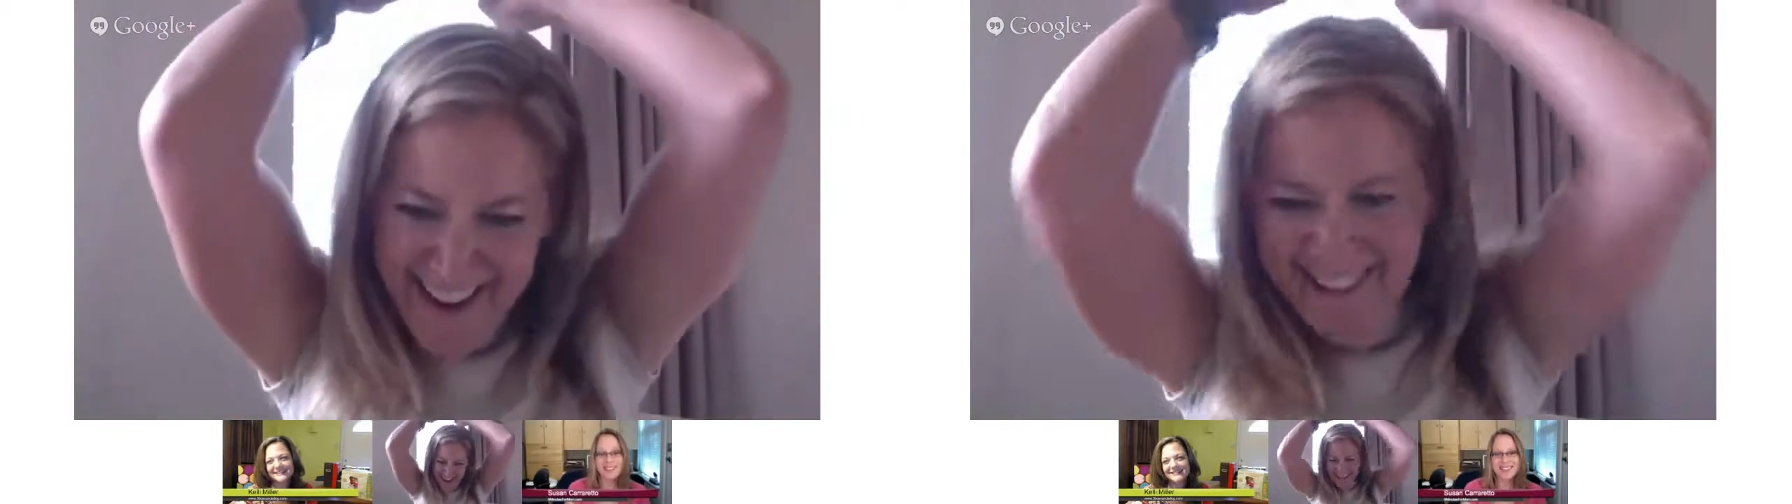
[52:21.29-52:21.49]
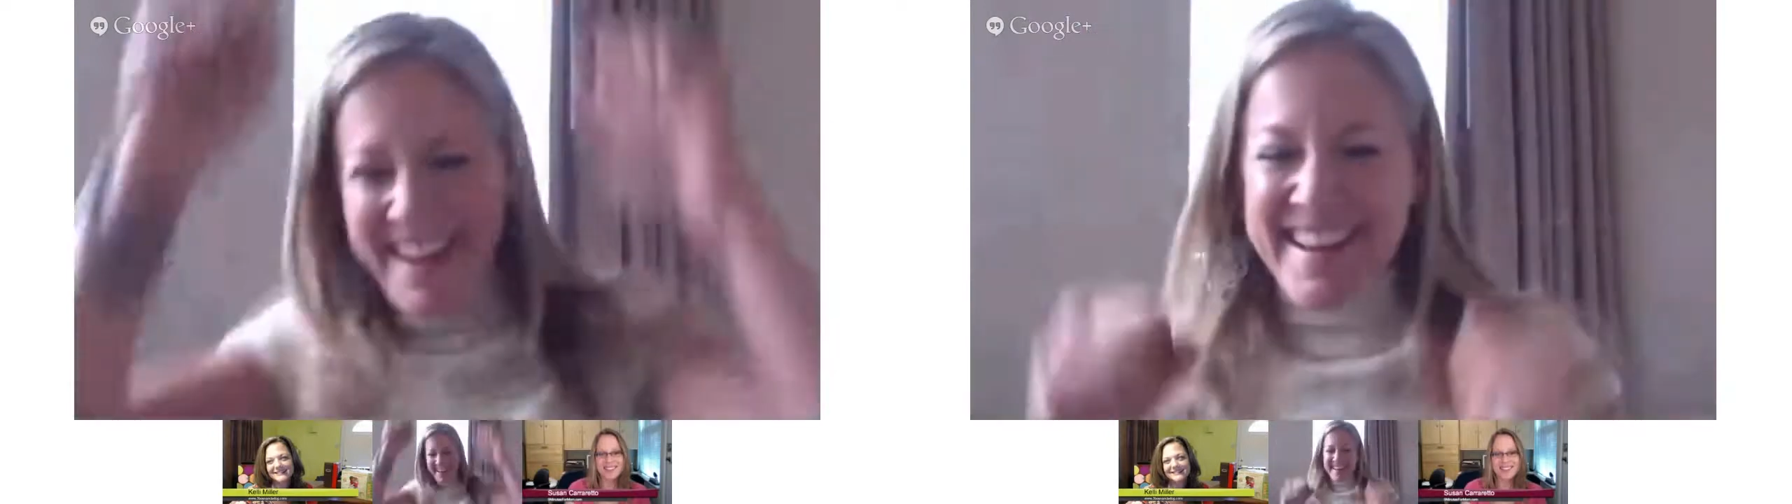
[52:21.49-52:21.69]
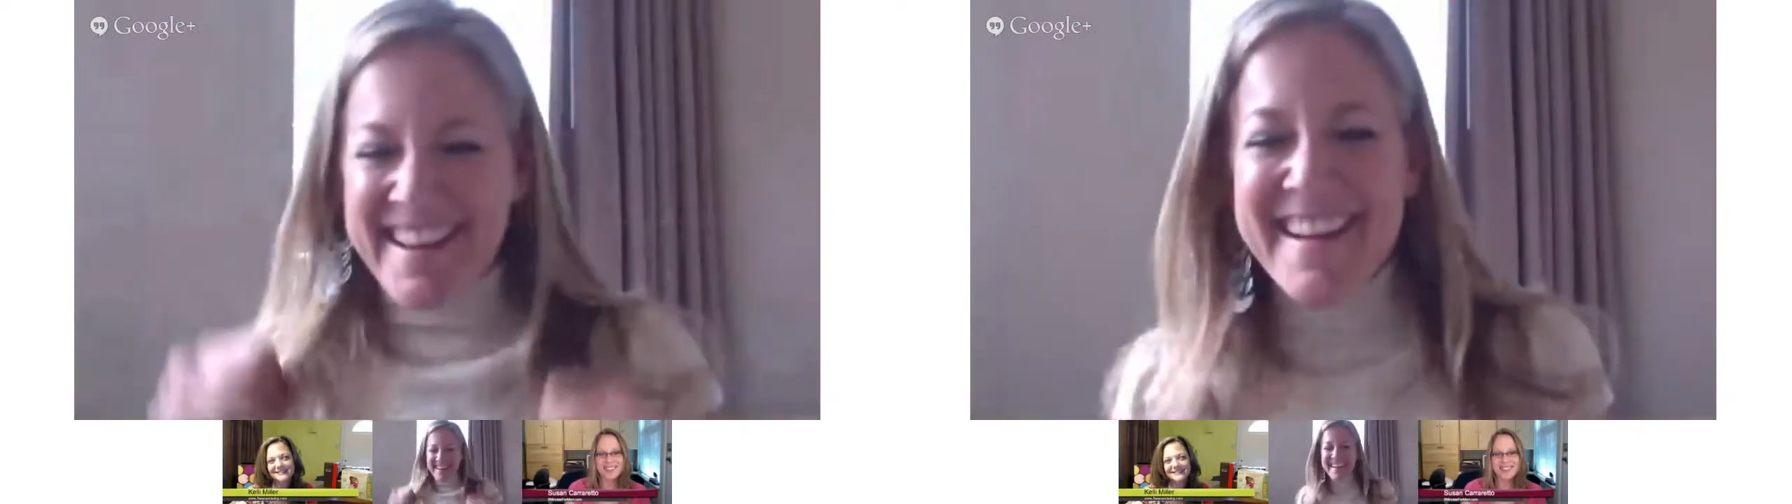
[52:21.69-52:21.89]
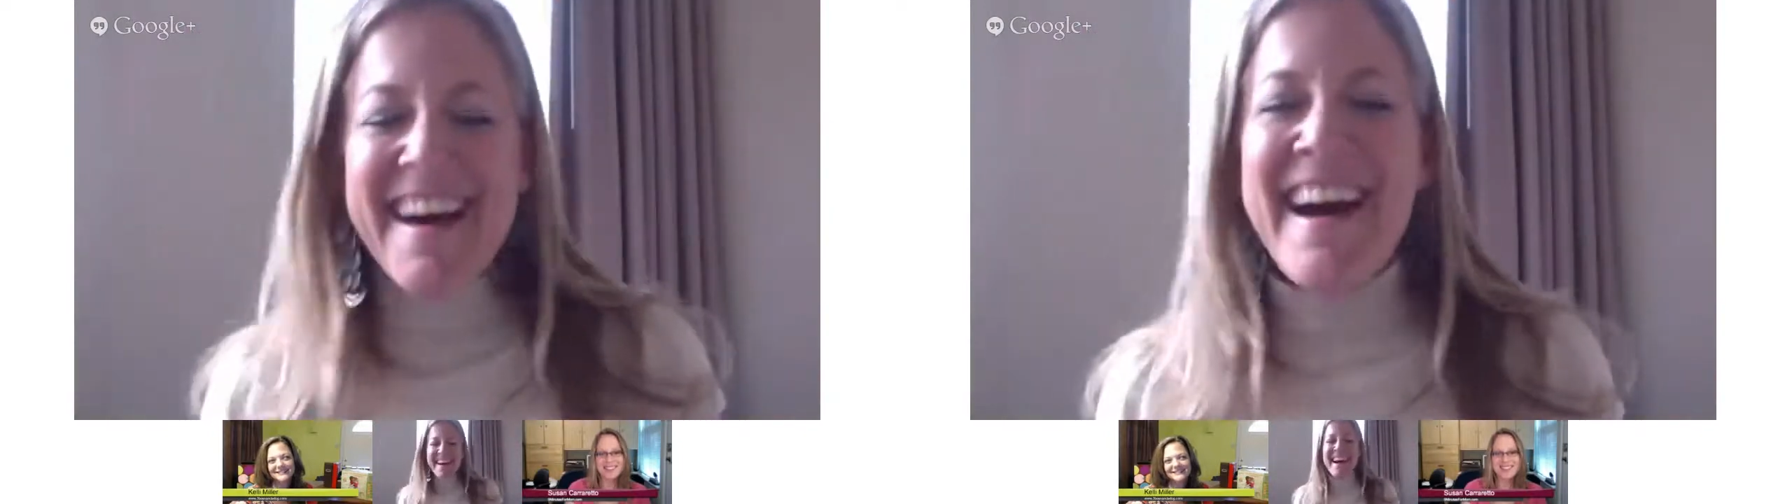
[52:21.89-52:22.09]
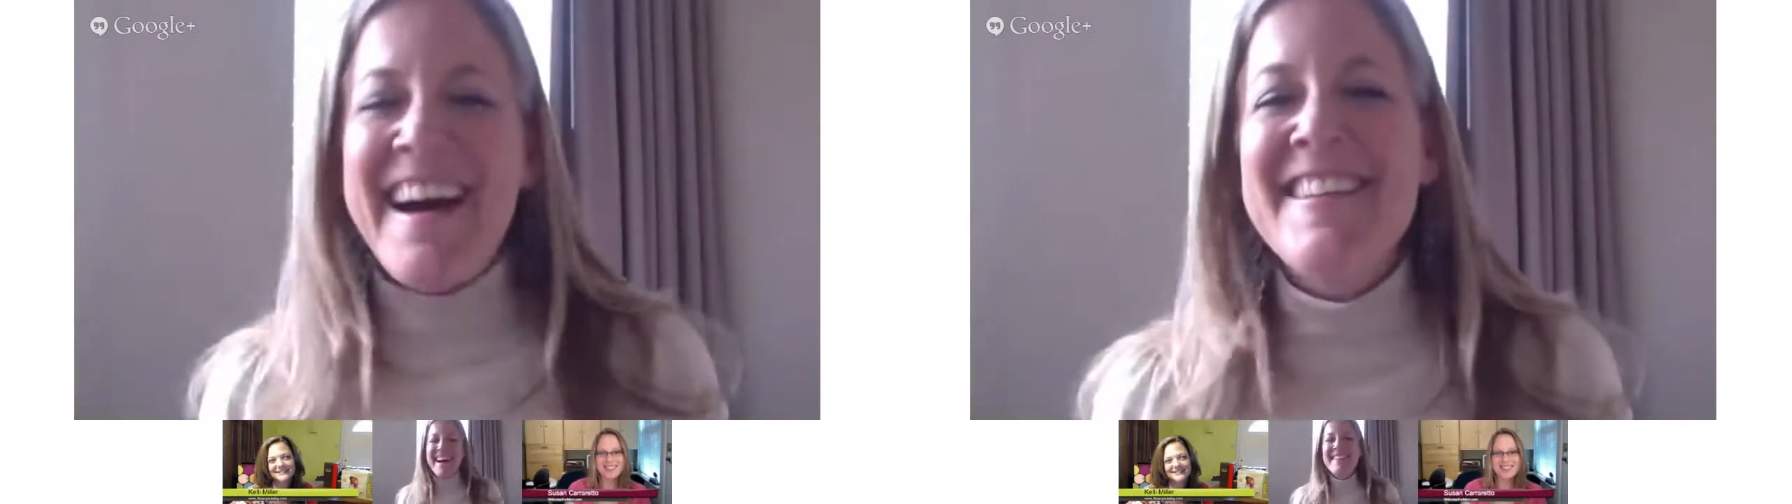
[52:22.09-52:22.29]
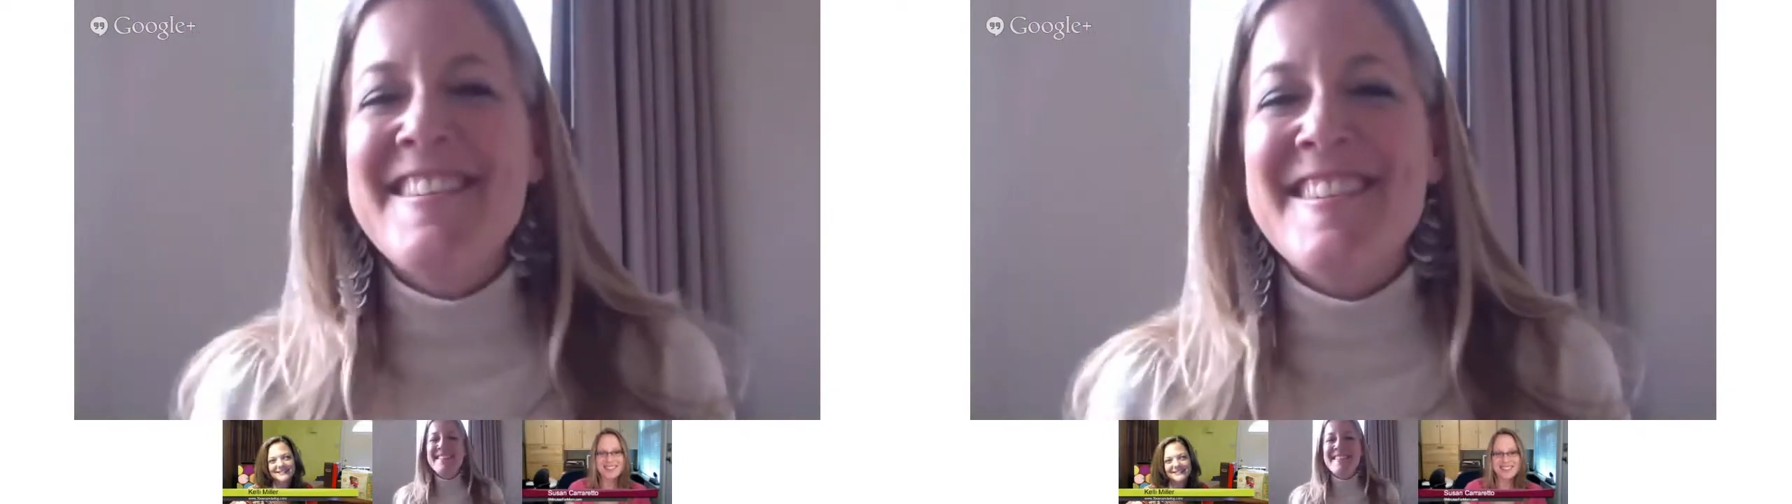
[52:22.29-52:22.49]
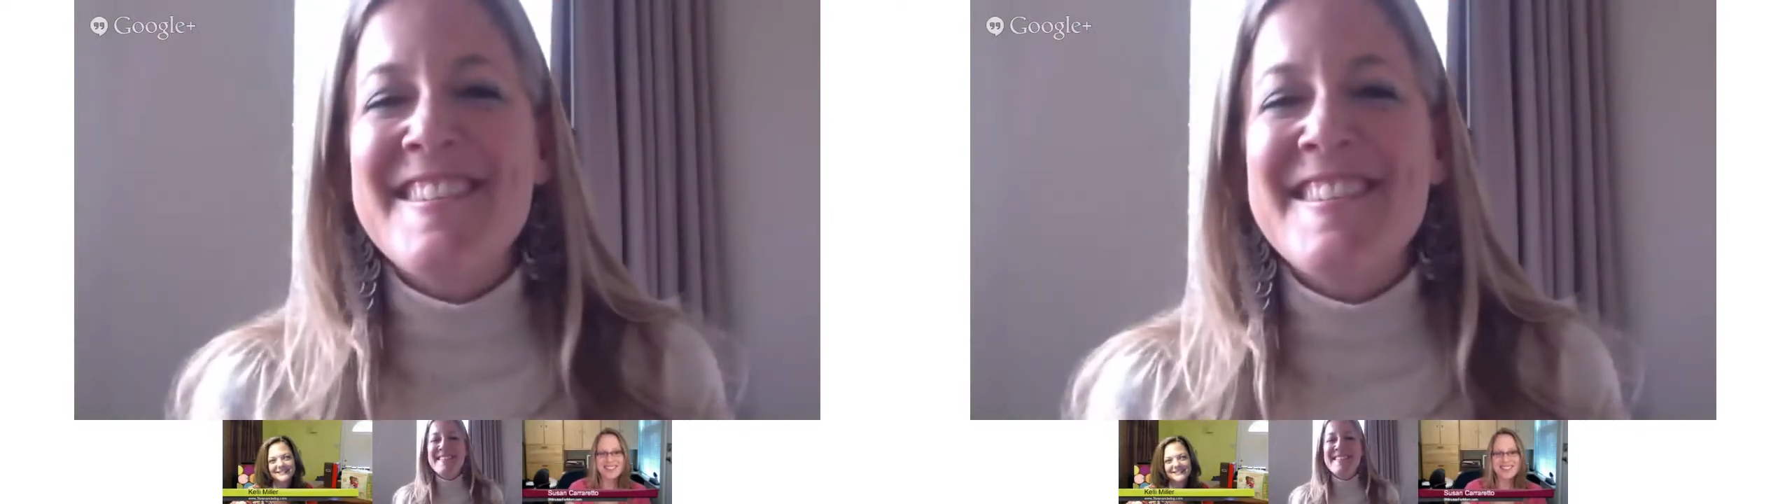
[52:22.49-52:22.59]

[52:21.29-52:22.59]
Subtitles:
yeah, it's